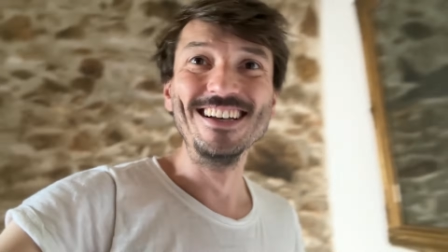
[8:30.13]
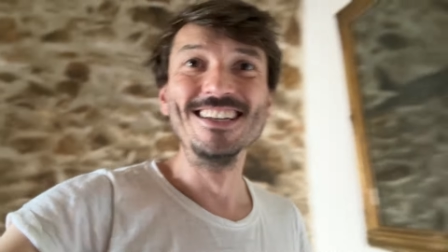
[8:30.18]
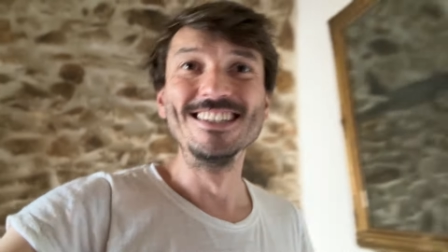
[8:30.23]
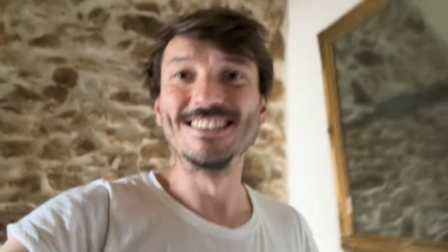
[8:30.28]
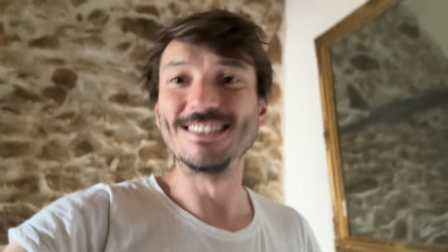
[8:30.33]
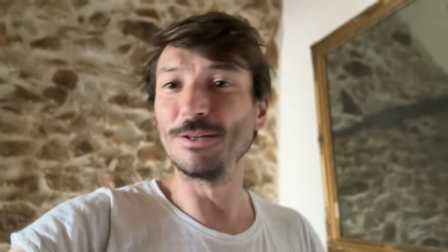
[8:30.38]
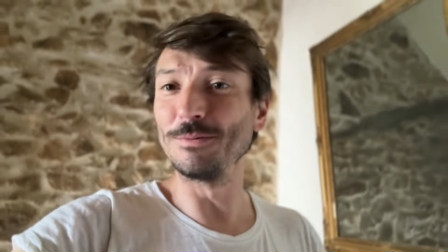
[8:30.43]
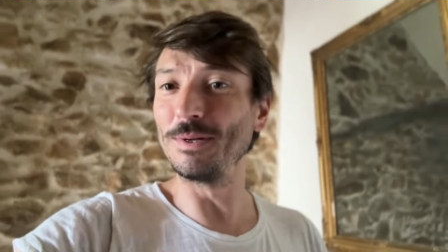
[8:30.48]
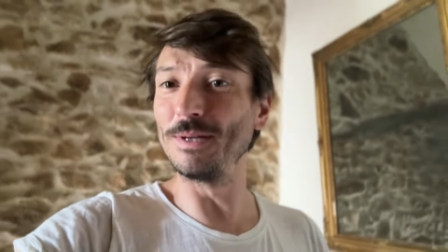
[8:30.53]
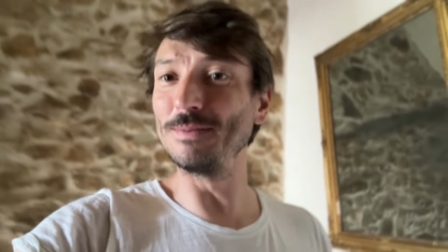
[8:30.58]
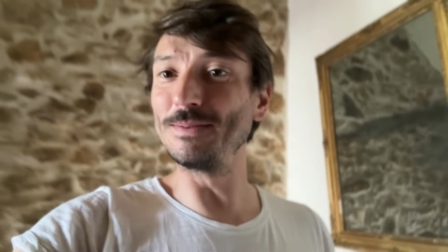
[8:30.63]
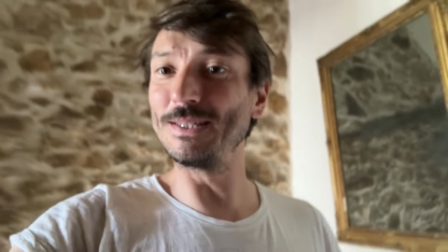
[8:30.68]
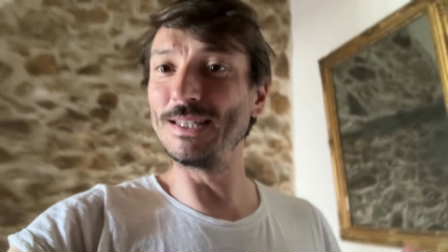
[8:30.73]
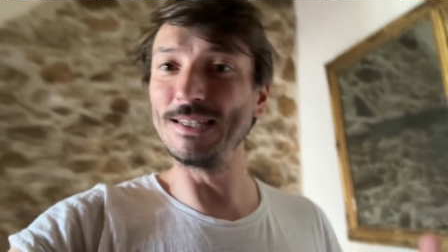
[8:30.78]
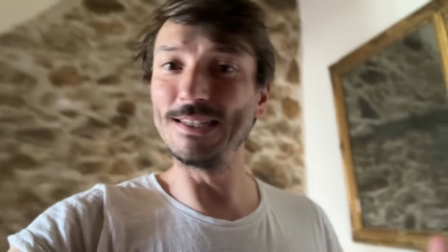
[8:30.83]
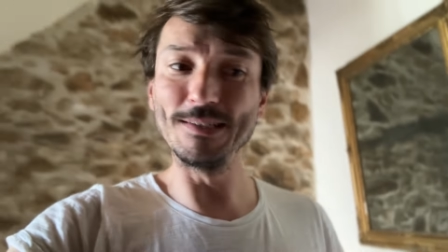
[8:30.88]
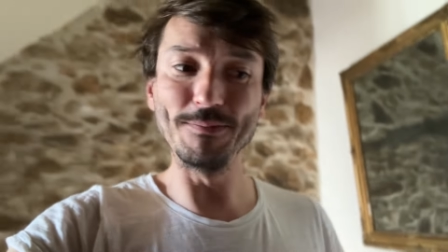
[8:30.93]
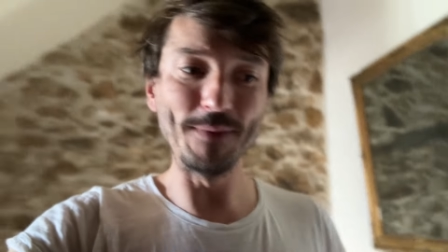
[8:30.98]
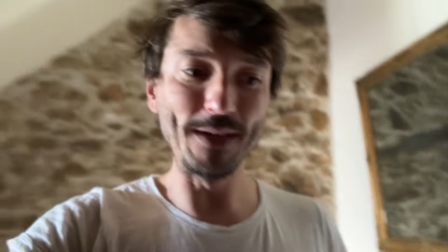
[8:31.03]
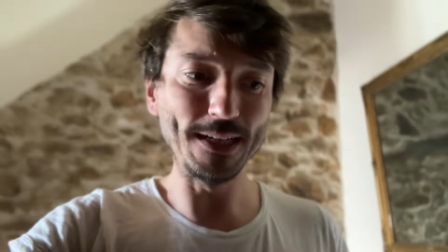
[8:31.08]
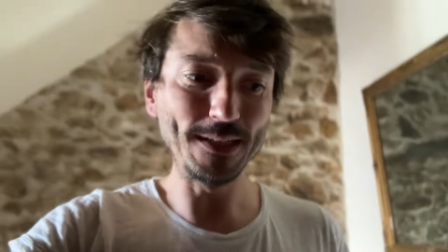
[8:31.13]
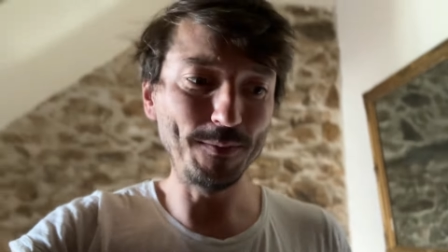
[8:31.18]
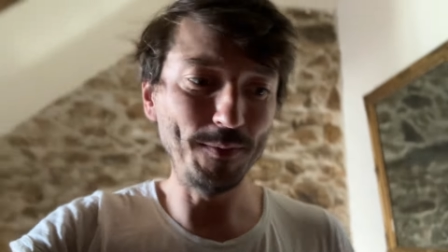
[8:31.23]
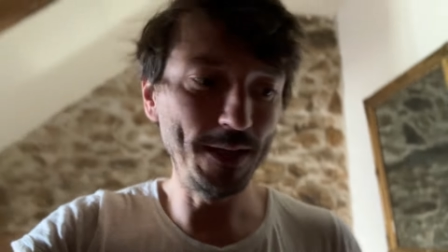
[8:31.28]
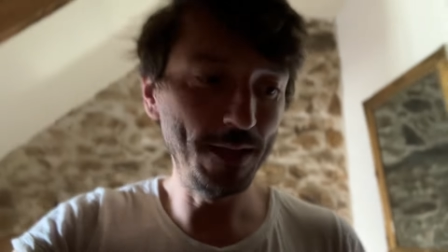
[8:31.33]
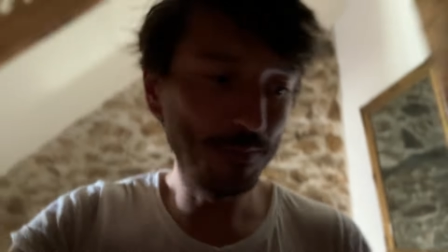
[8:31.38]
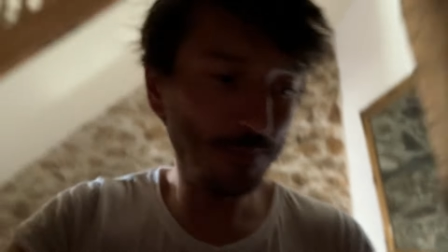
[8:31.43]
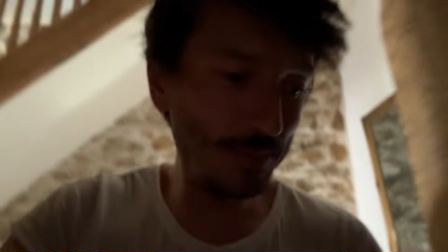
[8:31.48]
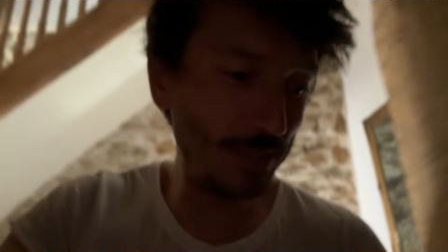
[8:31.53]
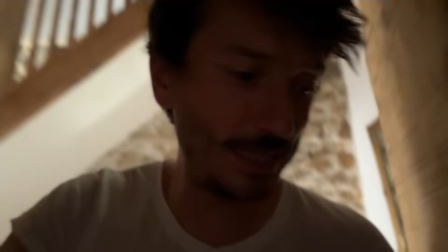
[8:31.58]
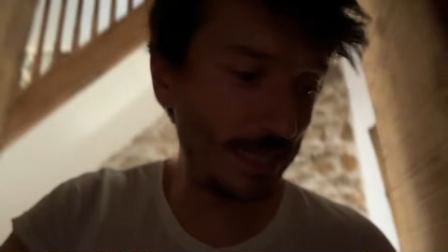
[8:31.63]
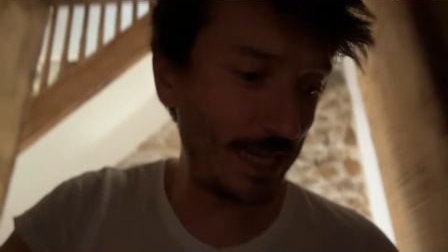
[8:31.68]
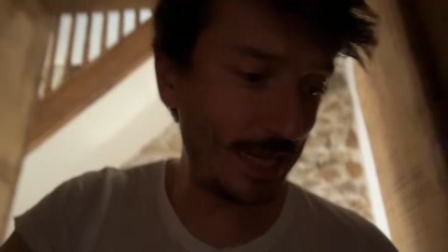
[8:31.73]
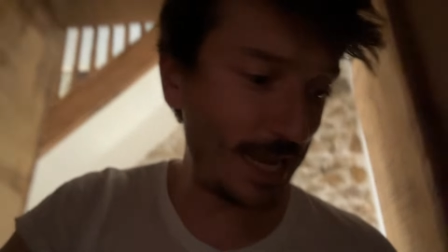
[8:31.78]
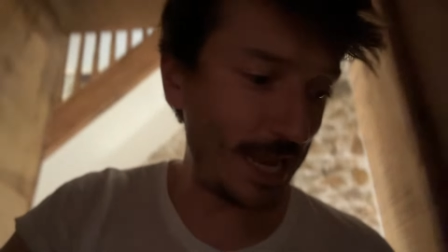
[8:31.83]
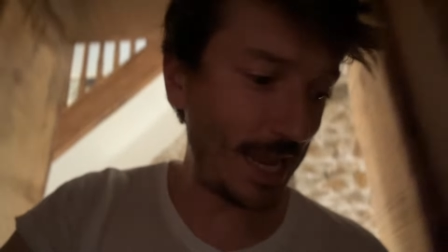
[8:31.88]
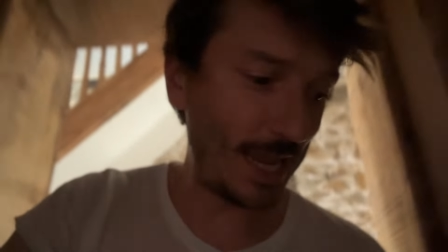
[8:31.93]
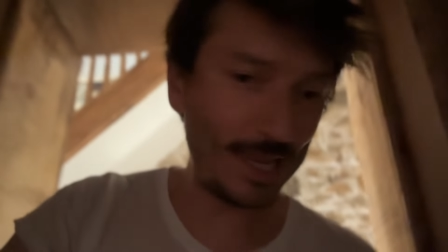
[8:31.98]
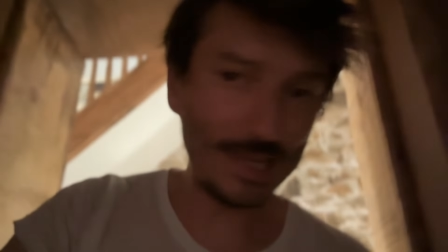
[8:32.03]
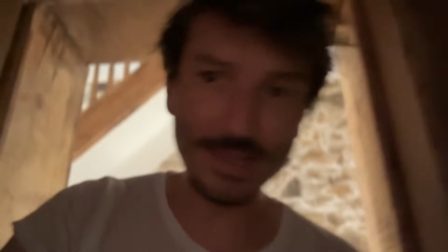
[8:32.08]
Sometimes it might be a bit
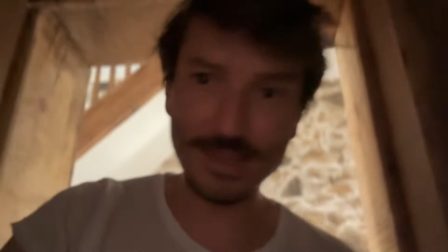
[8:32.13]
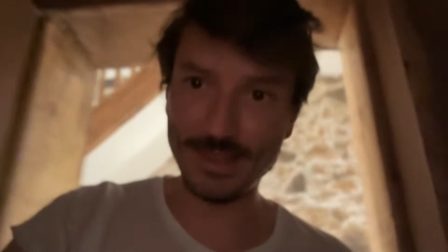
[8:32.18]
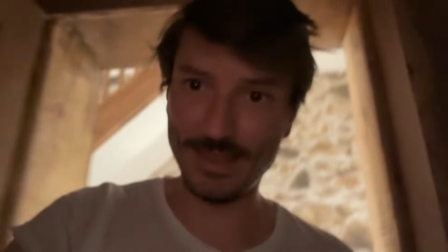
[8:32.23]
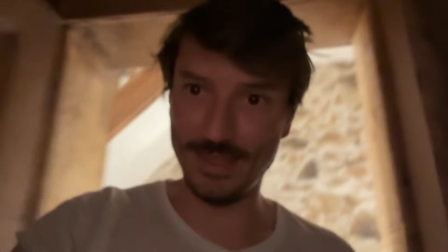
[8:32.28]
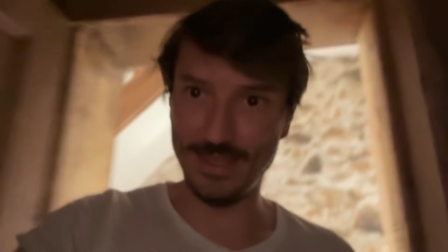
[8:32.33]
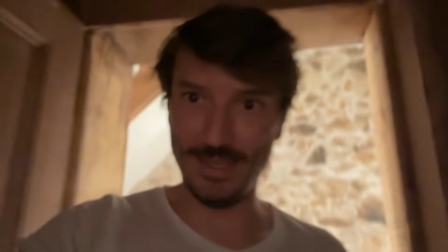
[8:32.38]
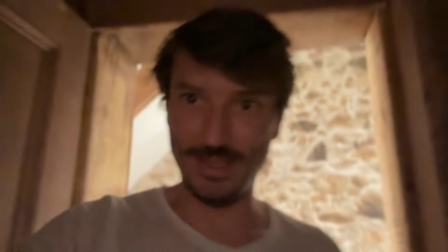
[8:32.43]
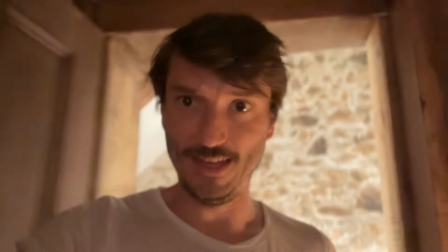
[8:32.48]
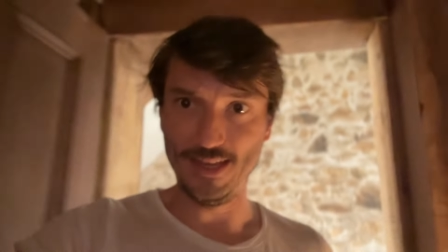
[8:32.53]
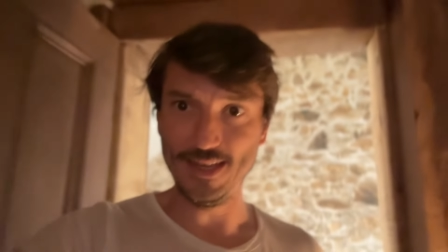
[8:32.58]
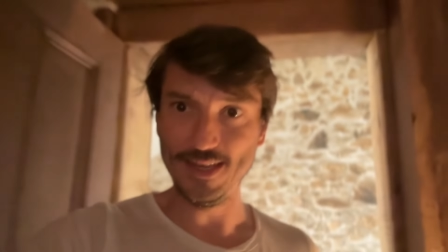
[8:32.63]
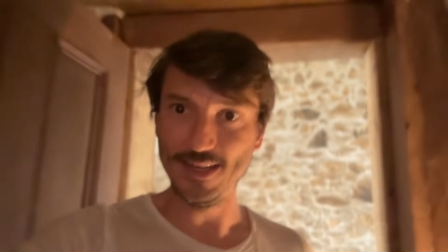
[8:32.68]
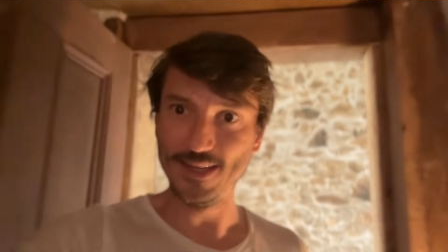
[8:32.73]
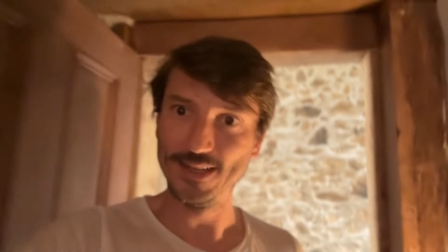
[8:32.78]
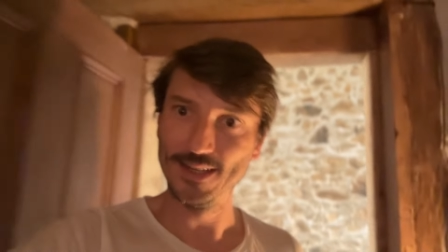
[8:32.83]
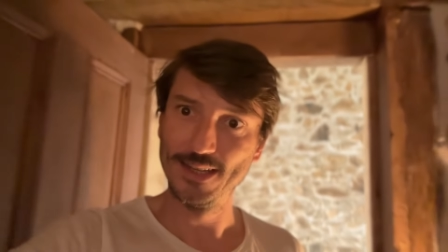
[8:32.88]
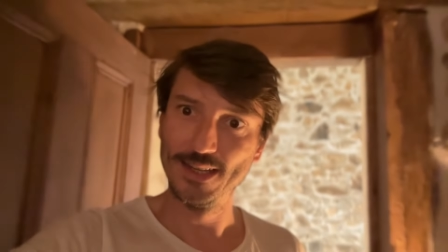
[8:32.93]
lengthy